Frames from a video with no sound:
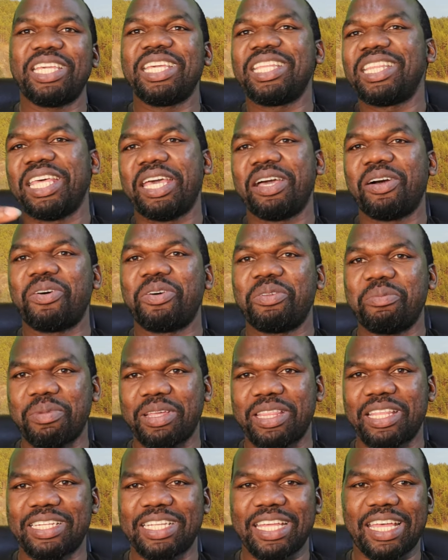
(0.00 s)
in their own
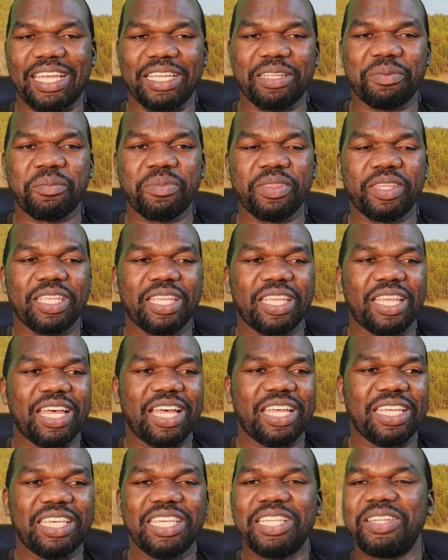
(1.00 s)
mother tongue,
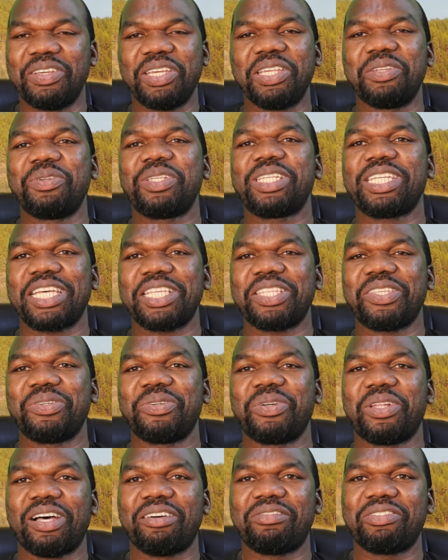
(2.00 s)
in which case
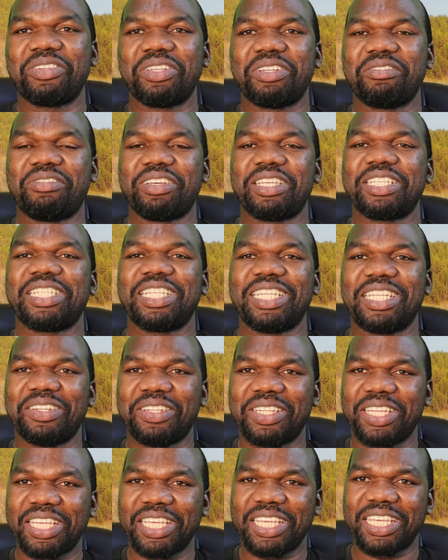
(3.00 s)
you would have to invest
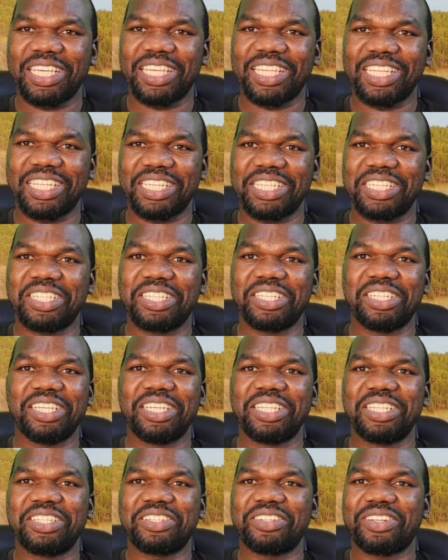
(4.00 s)
in
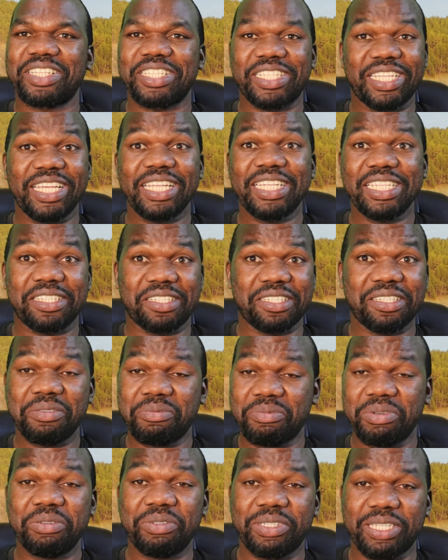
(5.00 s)
translators,
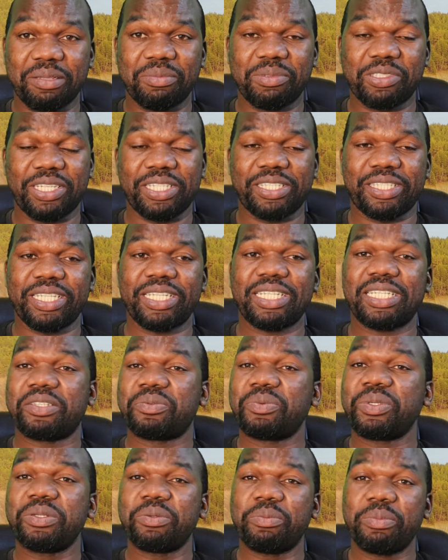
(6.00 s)
real-time
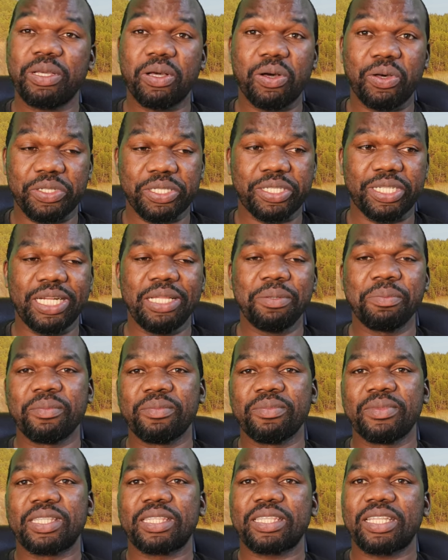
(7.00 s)
translators, which would be costly.
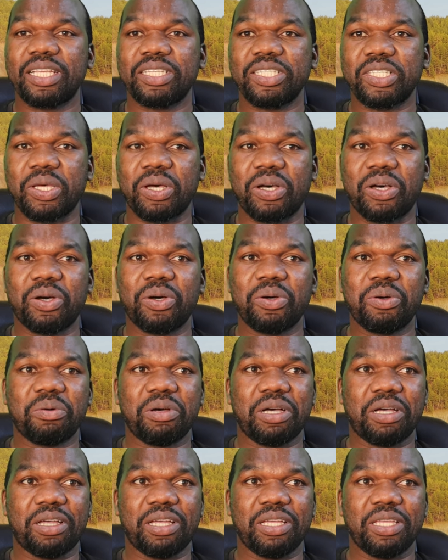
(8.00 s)

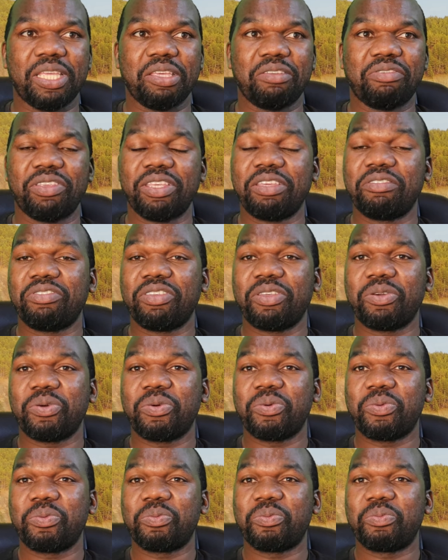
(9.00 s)
So if
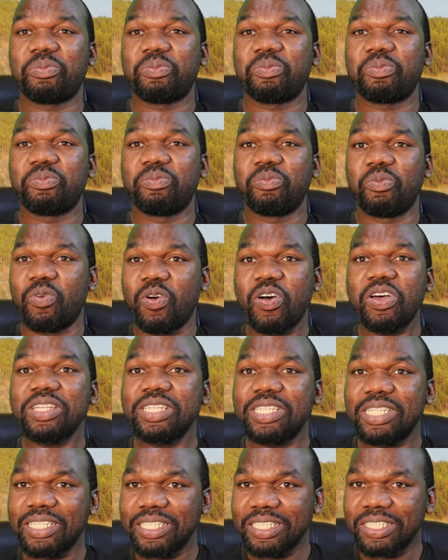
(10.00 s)
you
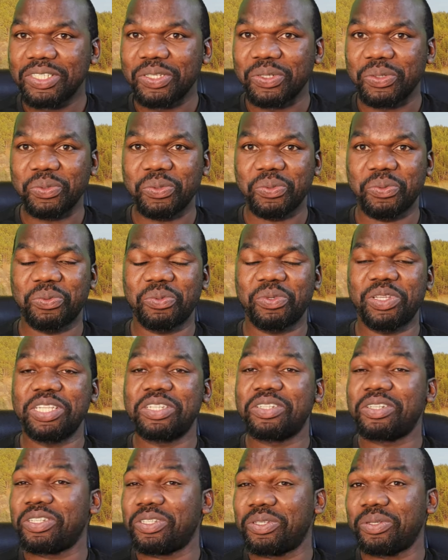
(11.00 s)
want to
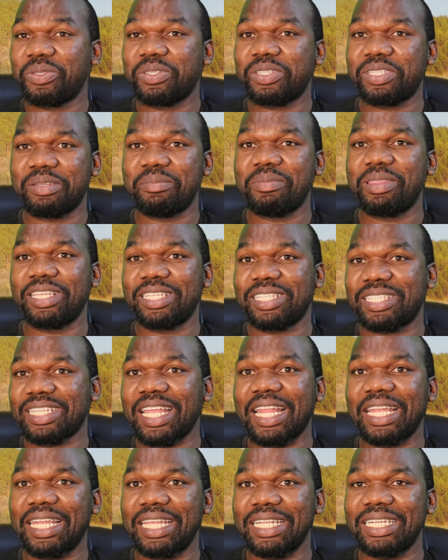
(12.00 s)
introduce something
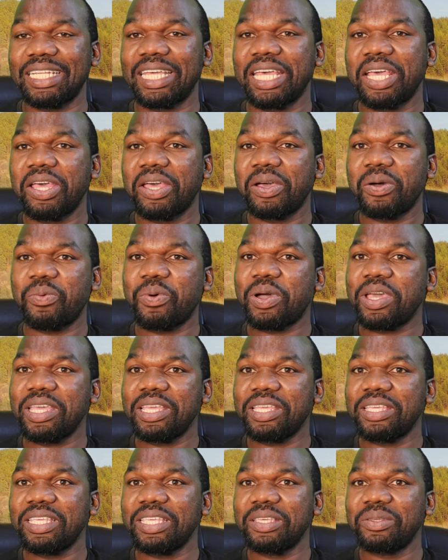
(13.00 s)
standard,
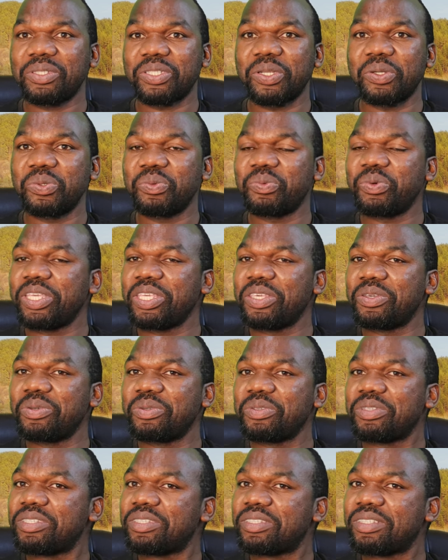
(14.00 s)
why don't we
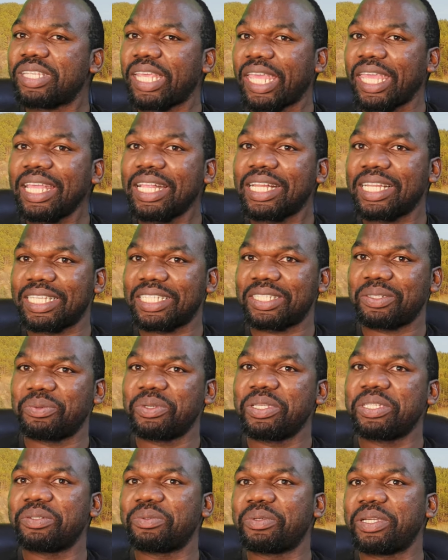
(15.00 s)
use English,
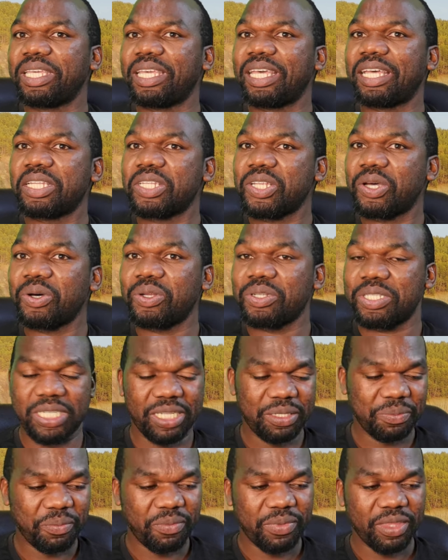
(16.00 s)
which we are
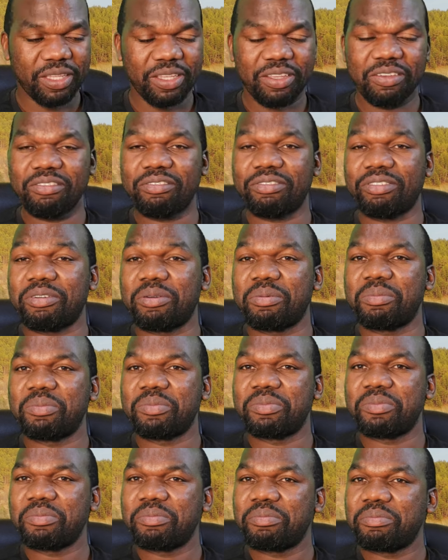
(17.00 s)
taught
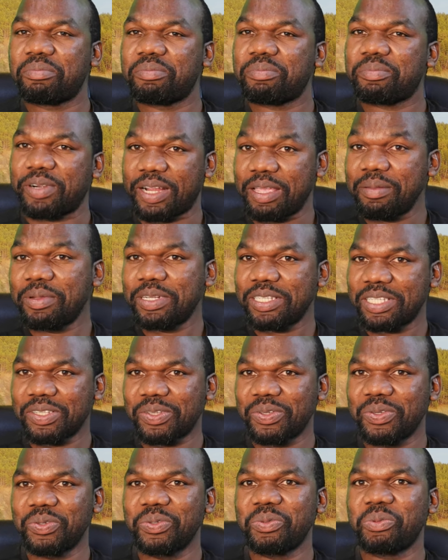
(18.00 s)
from primary
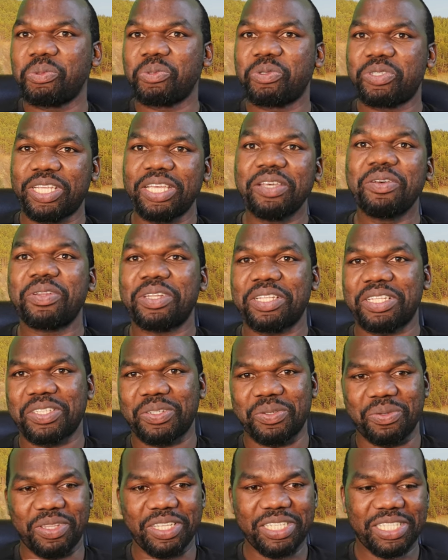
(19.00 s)
school to secondary
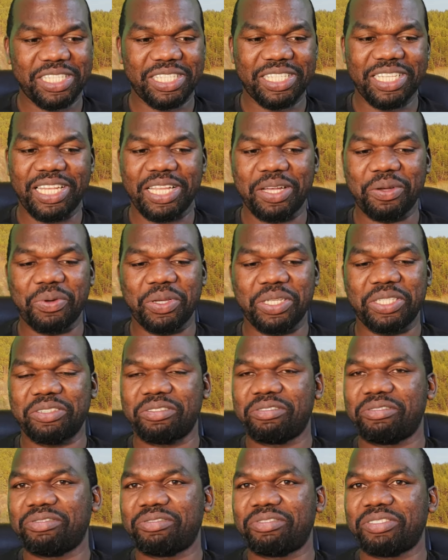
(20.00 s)
school? This is the language
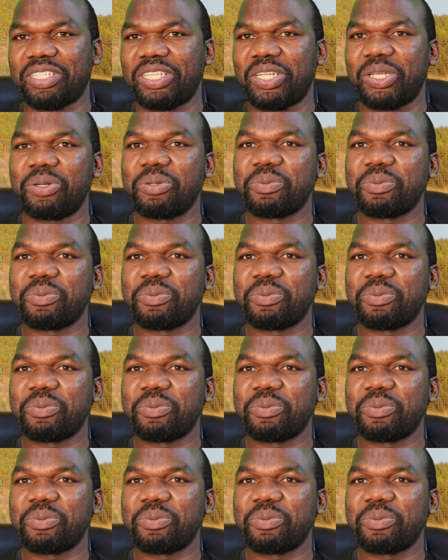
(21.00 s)
of,